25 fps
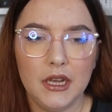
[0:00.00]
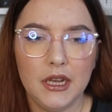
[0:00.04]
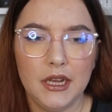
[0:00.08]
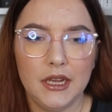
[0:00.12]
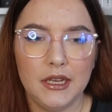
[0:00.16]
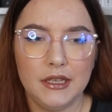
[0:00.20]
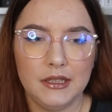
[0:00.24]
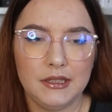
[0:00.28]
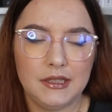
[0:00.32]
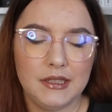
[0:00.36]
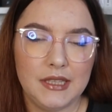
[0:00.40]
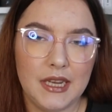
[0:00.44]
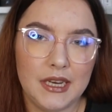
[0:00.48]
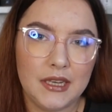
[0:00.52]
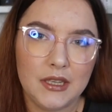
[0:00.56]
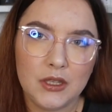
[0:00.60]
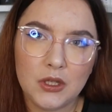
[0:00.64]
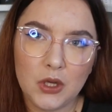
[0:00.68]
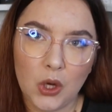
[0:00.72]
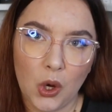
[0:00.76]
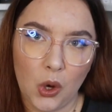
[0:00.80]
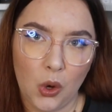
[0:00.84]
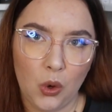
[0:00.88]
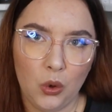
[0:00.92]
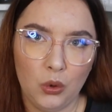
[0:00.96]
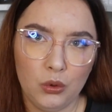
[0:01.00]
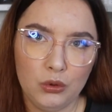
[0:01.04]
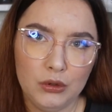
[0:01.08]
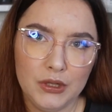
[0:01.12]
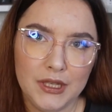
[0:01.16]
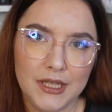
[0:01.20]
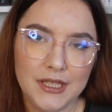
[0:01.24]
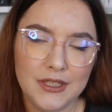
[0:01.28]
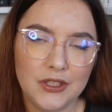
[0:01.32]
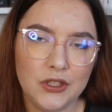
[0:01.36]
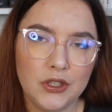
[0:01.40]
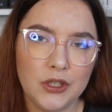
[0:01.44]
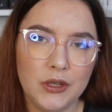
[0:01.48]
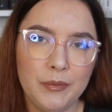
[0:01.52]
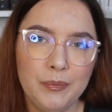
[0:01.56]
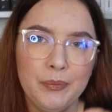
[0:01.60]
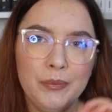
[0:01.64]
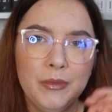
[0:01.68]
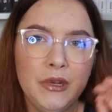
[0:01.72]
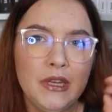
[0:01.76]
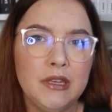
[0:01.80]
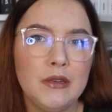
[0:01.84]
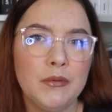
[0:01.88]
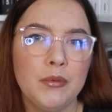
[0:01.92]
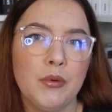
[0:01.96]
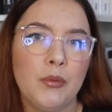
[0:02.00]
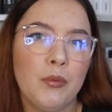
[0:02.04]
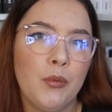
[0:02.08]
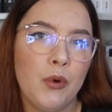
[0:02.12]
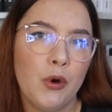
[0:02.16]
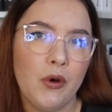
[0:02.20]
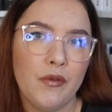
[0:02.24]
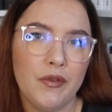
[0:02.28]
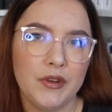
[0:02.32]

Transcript: and then go into a little bit more